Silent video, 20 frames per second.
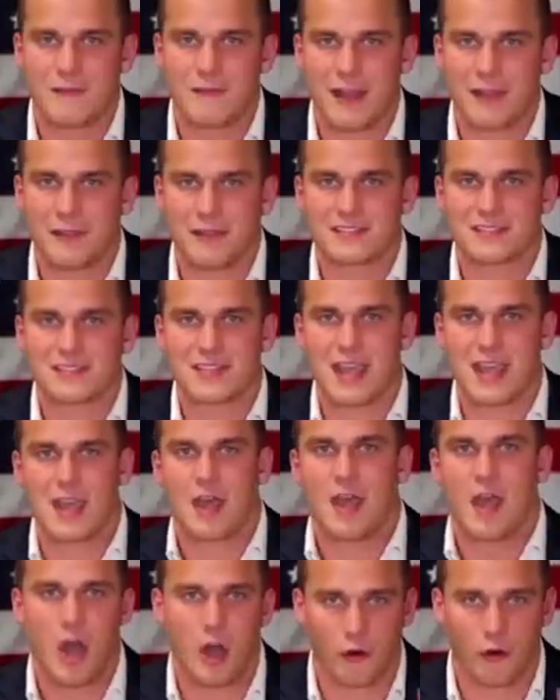love how they
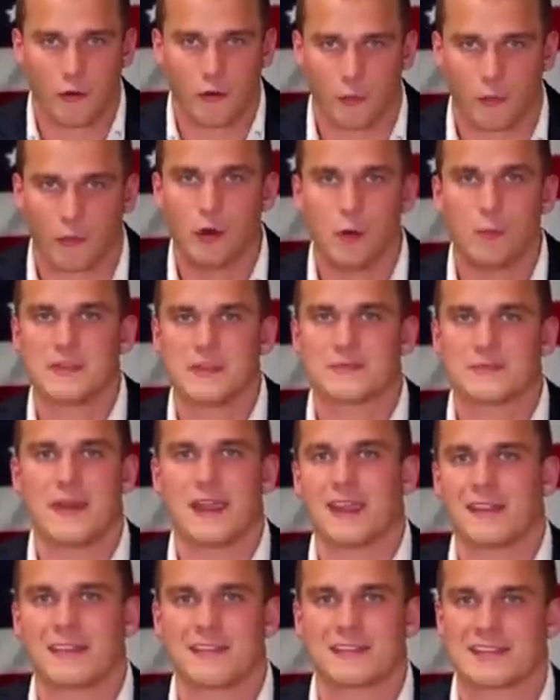say a group is
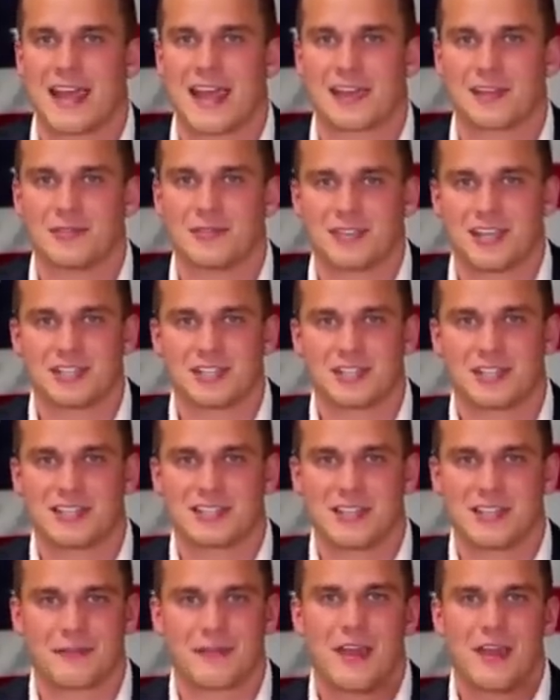making this accusation,
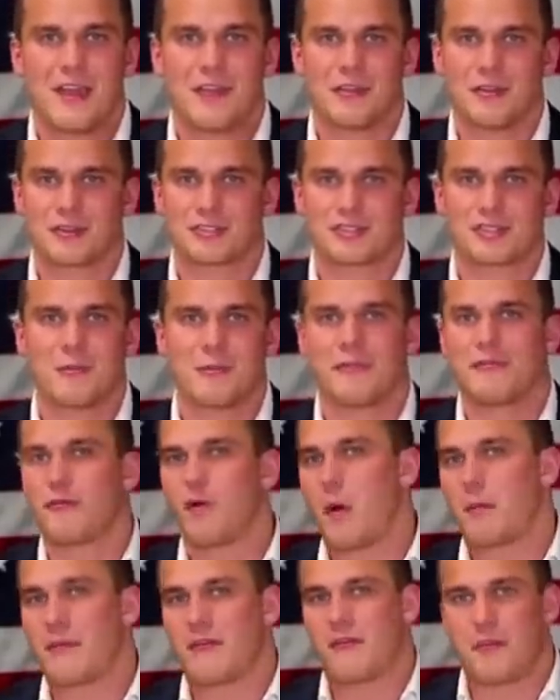as if there's some
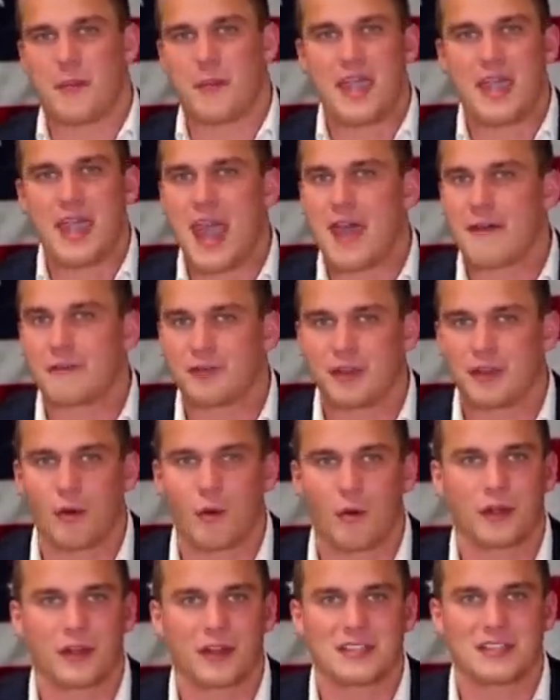form of a
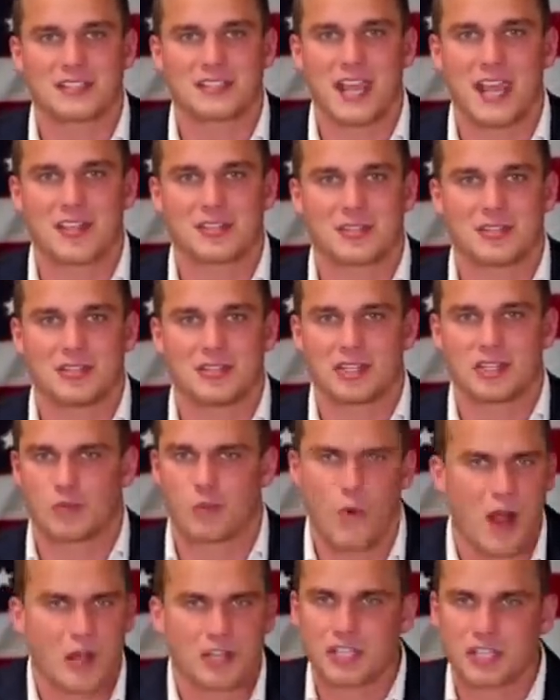benevolent organization
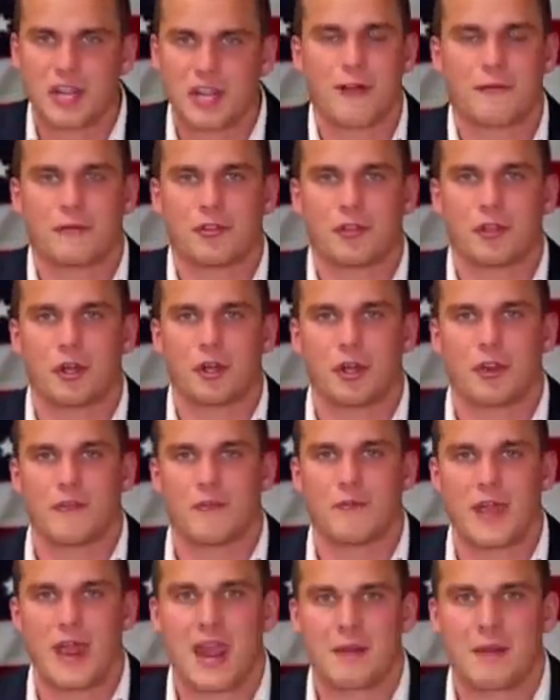just watching out for the good
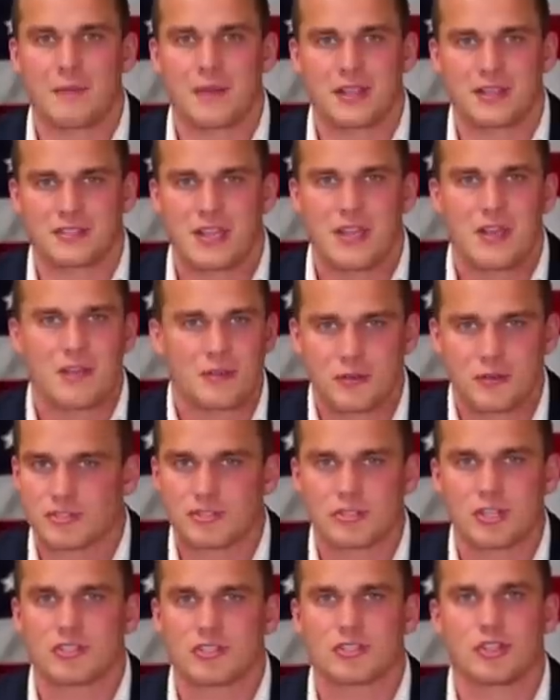of man because they're
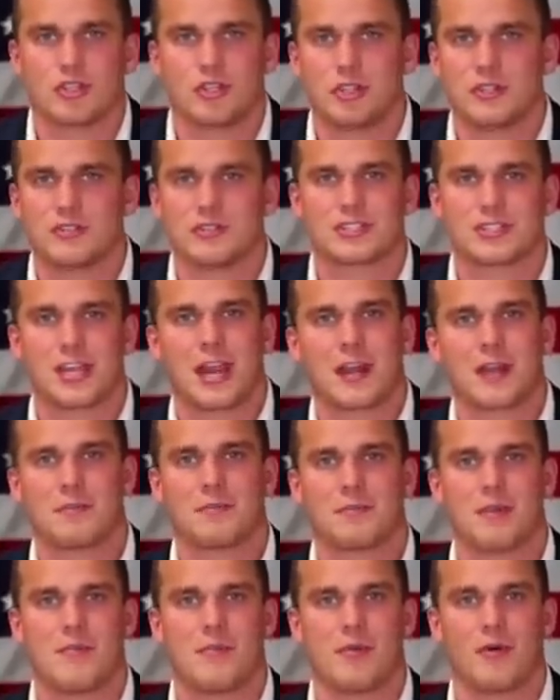such good stand-up